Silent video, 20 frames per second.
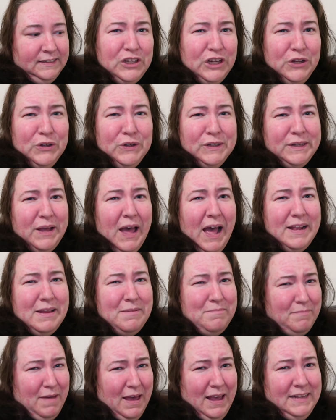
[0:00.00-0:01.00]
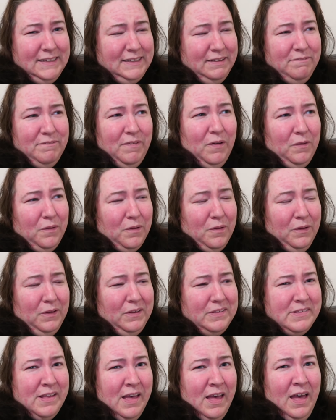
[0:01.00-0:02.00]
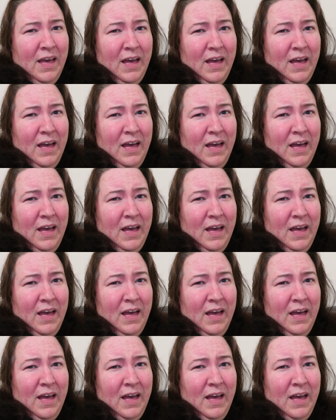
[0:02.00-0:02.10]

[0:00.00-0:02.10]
She also had amazing vocals.